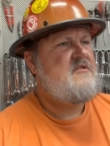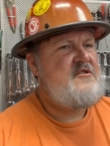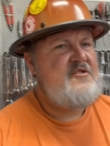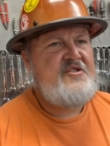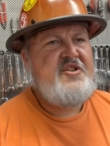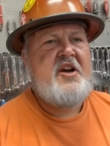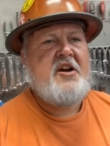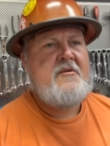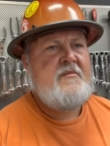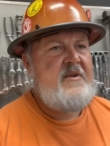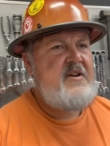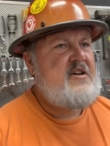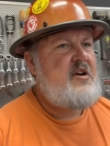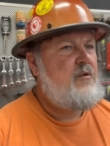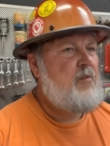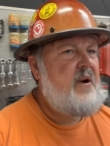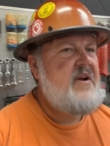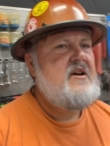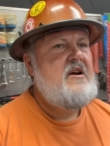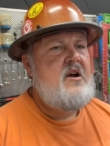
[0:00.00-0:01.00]
Gentlemen,
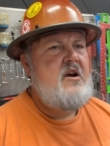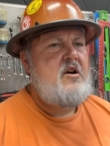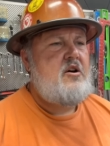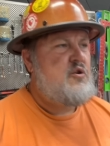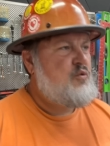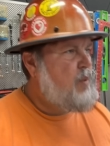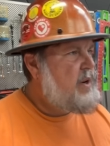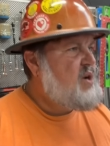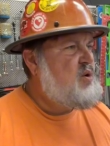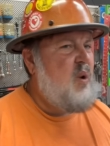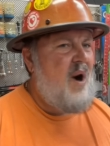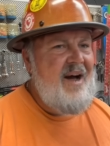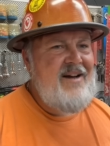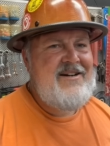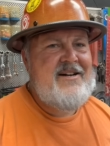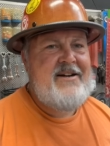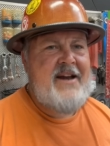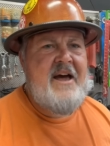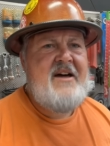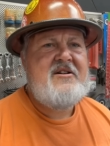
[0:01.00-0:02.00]
could we could we
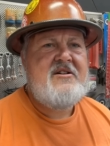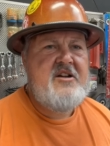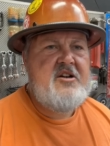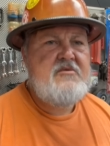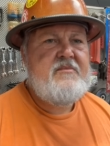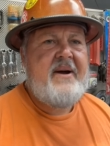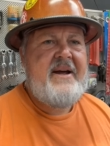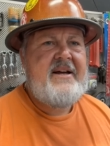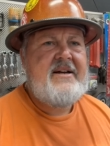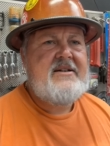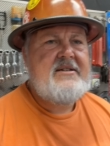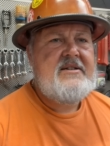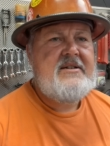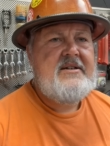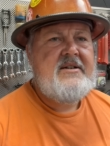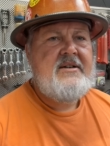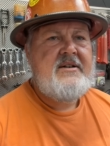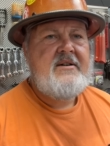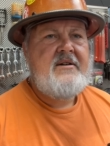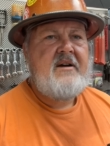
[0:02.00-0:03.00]
quieten it down a little bit?
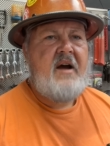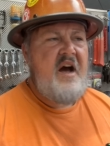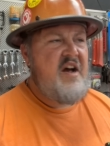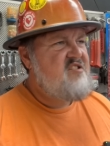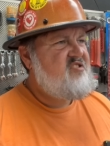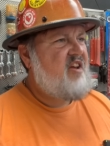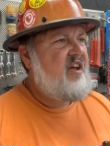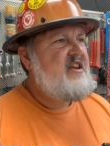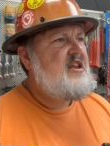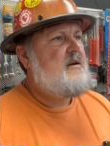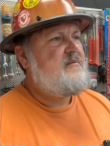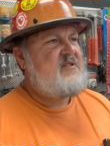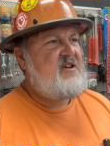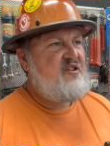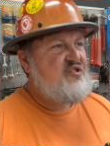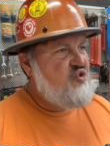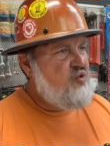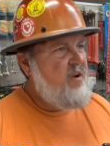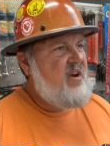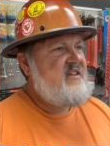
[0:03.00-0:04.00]
I stayed up
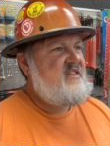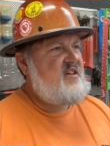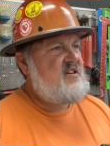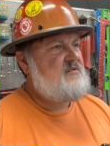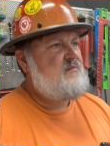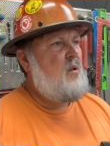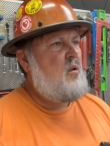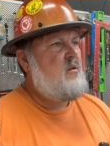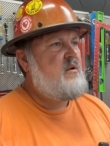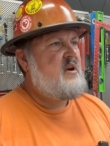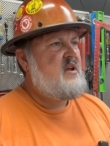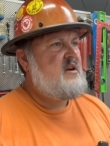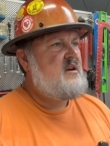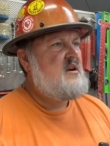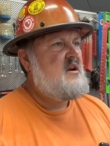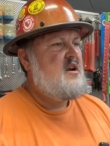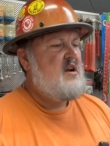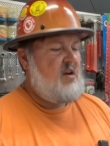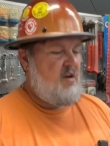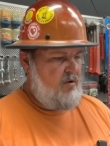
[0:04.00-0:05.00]
till three this morning,
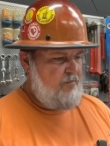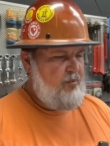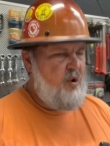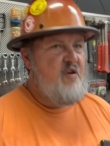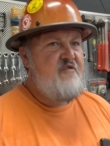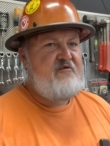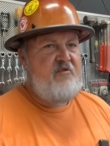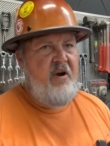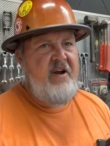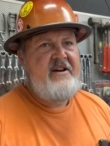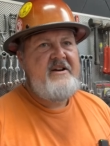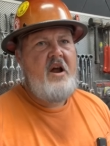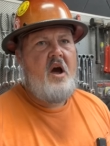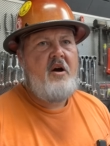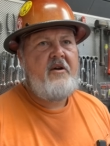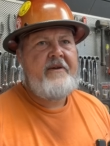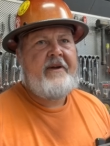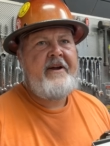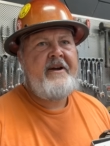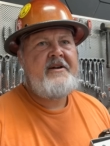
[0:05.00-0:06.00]
proofreading
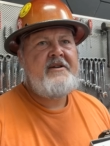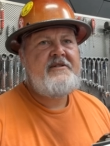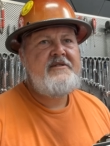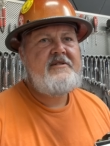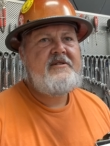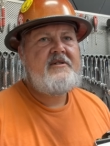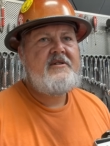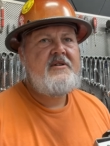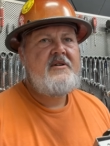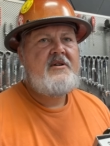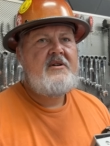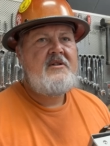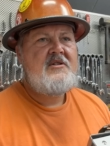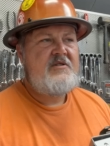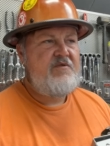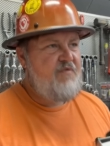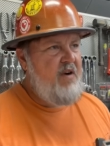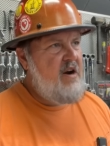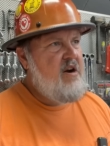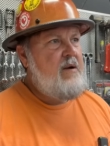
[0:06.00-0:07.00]
all this.
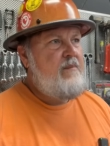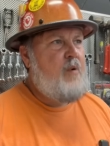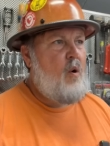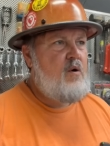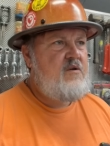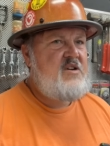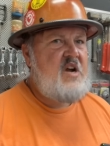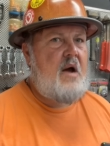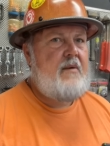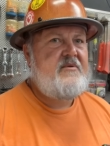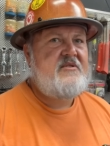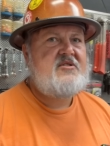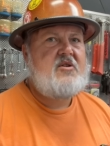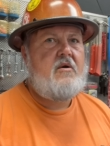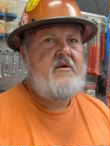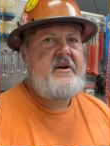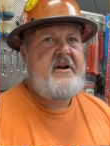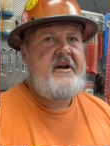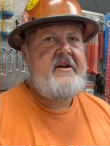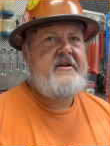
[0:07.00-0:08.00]
Some very important topics
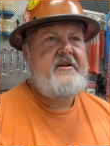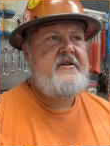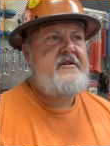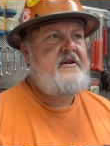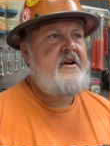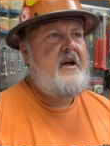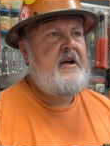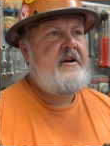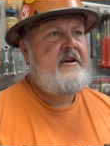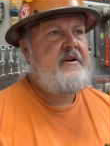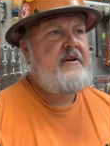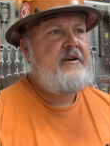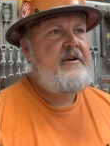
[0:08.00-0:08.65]
going down here today.